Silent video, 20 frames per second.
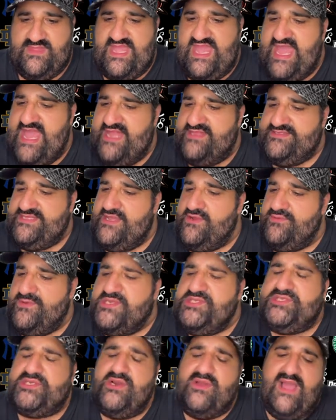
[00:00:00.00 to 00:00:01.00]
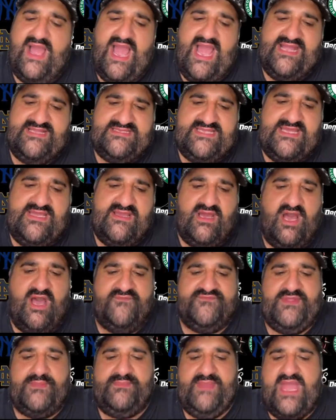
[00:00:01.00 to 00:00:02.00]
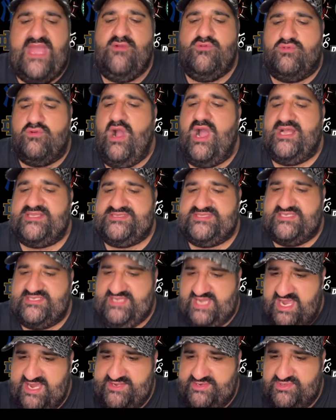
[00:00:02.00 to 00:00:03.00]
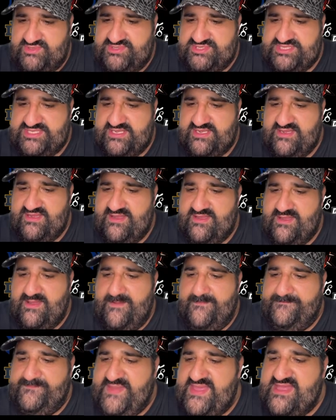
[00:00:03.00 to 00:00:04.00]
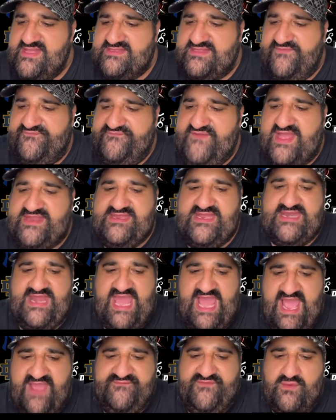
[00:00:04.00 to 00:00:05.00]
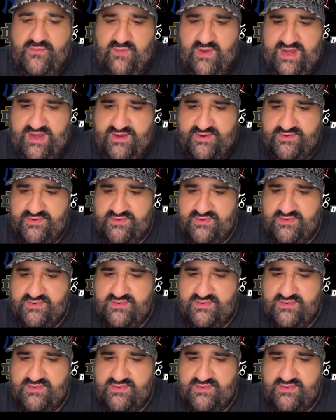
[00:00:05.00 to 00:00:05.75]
And the original idea of the main roster titles being defended everywhere,